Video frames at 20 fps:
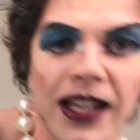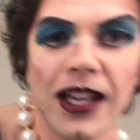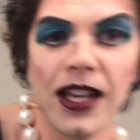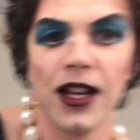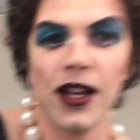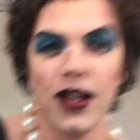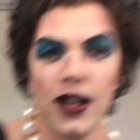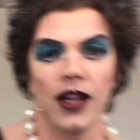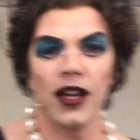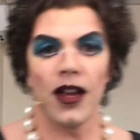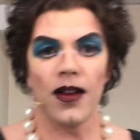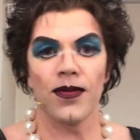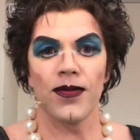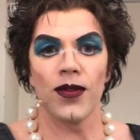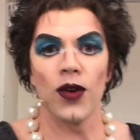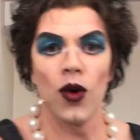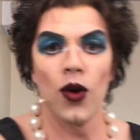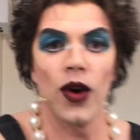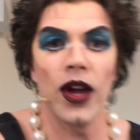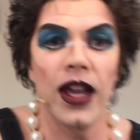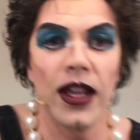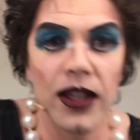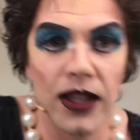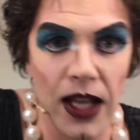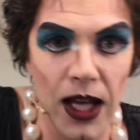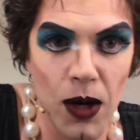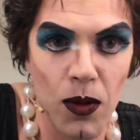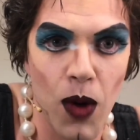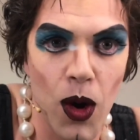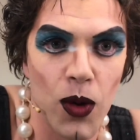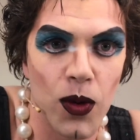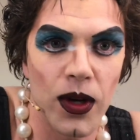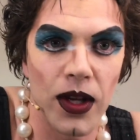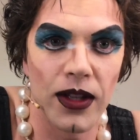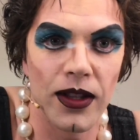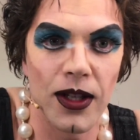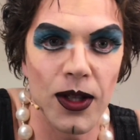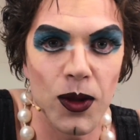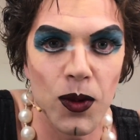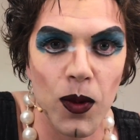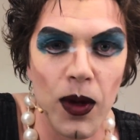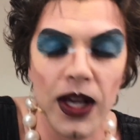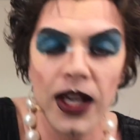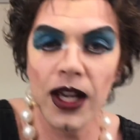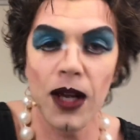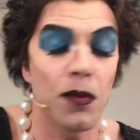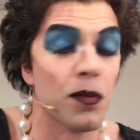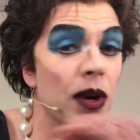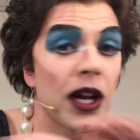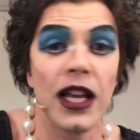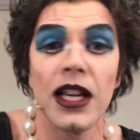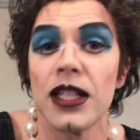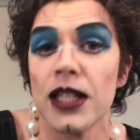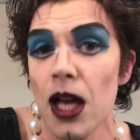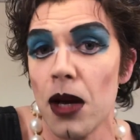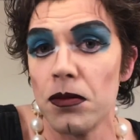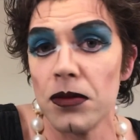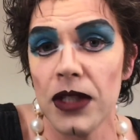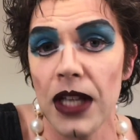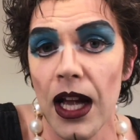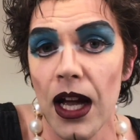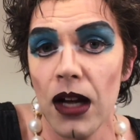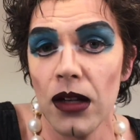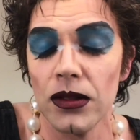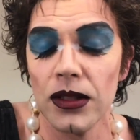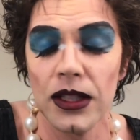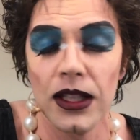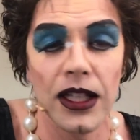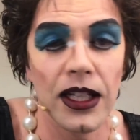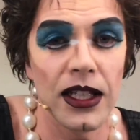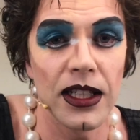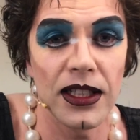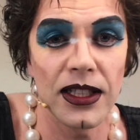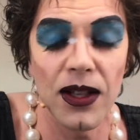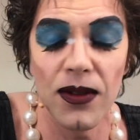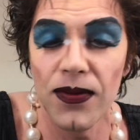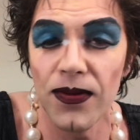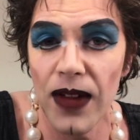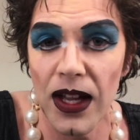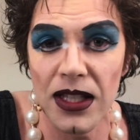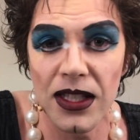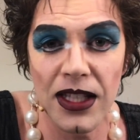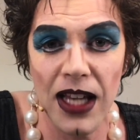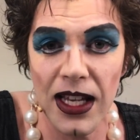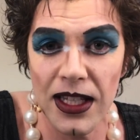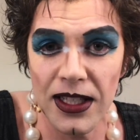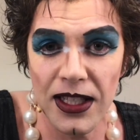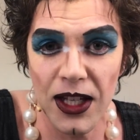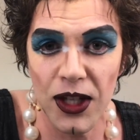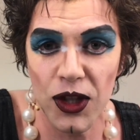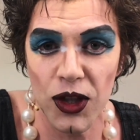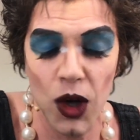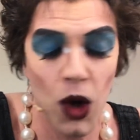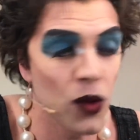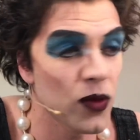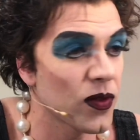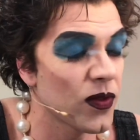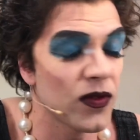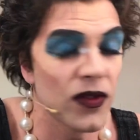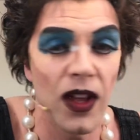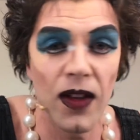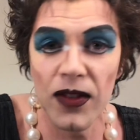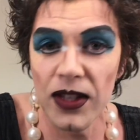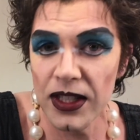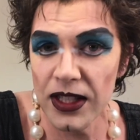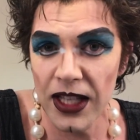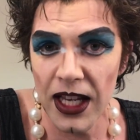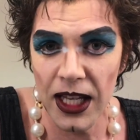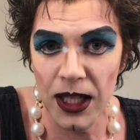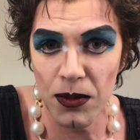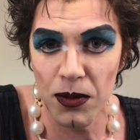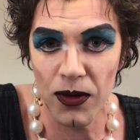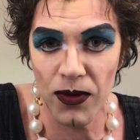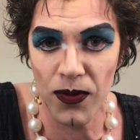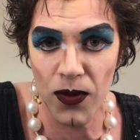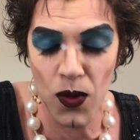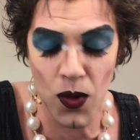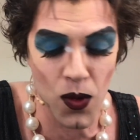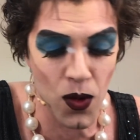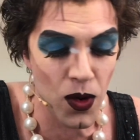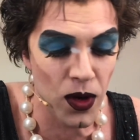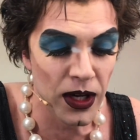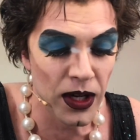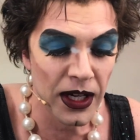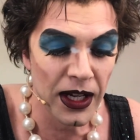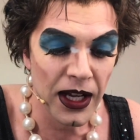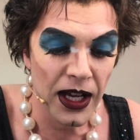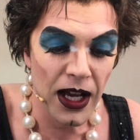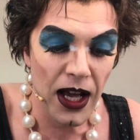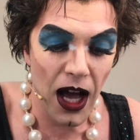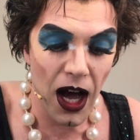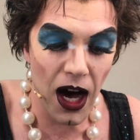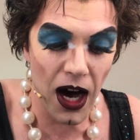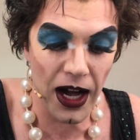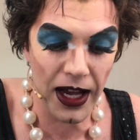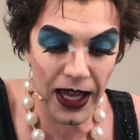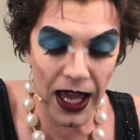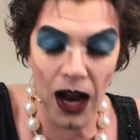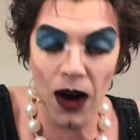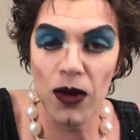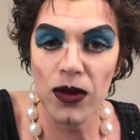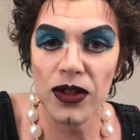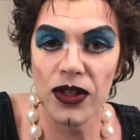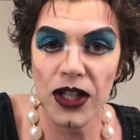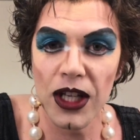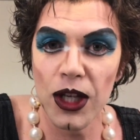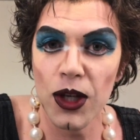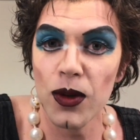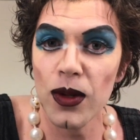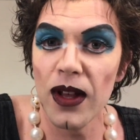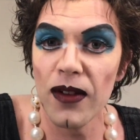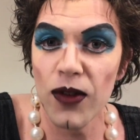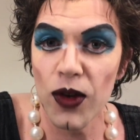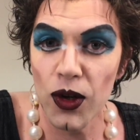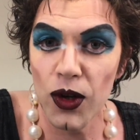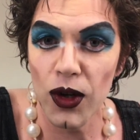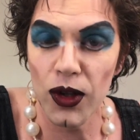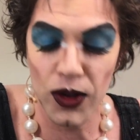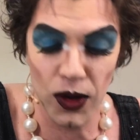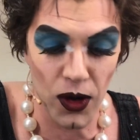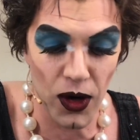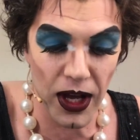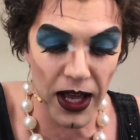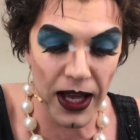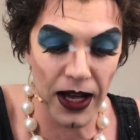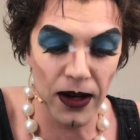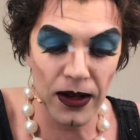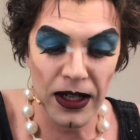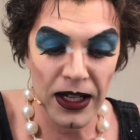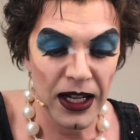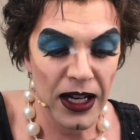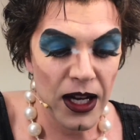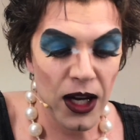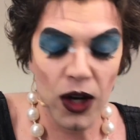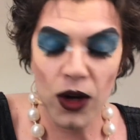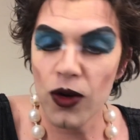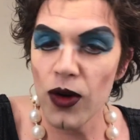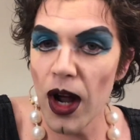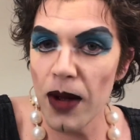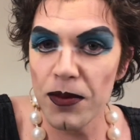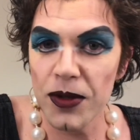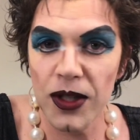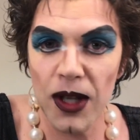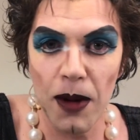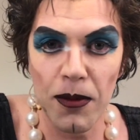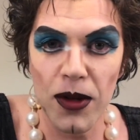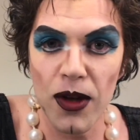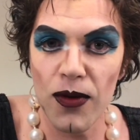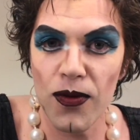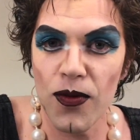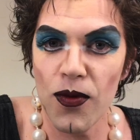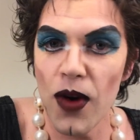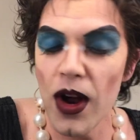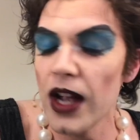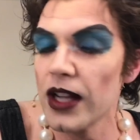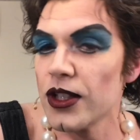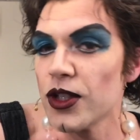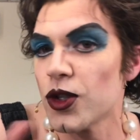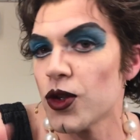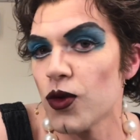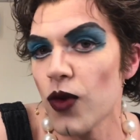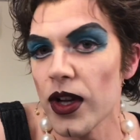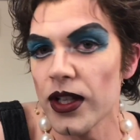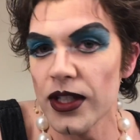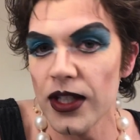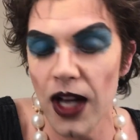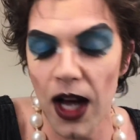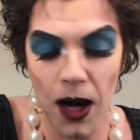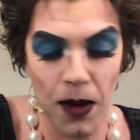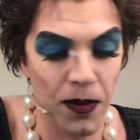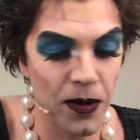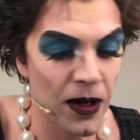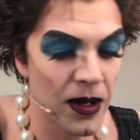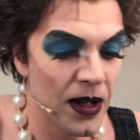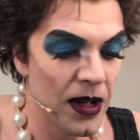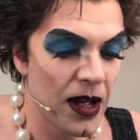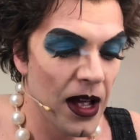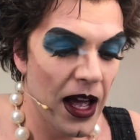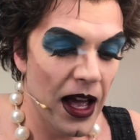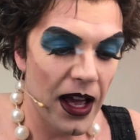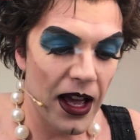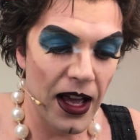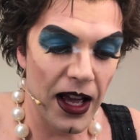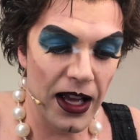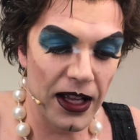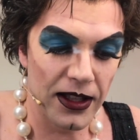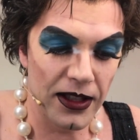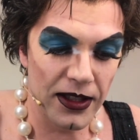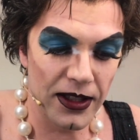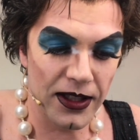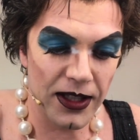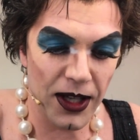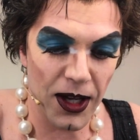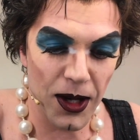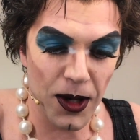if you're near Woking this week, please come down. It's a fantastic show. If you've never seen it before, I guarantee you'll have a good night out. Grab some of your friends, dress up, and